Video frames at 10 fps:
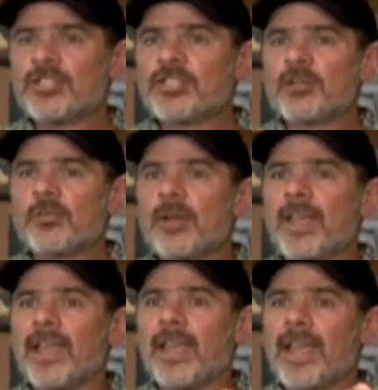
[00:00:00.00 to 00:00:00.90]
to
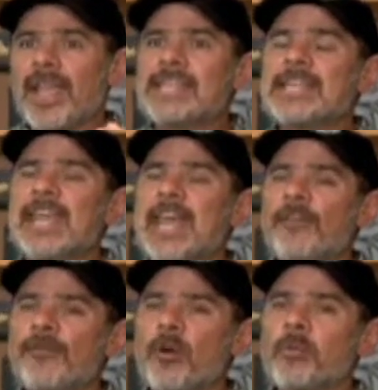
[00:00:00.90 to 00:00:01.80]
indicate
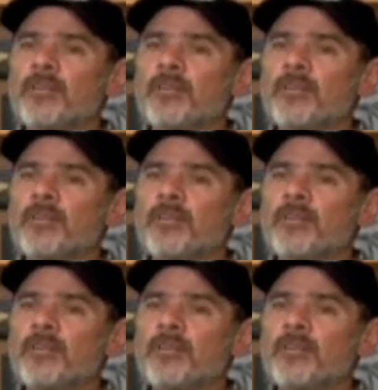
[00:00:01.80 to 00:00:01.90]
a form of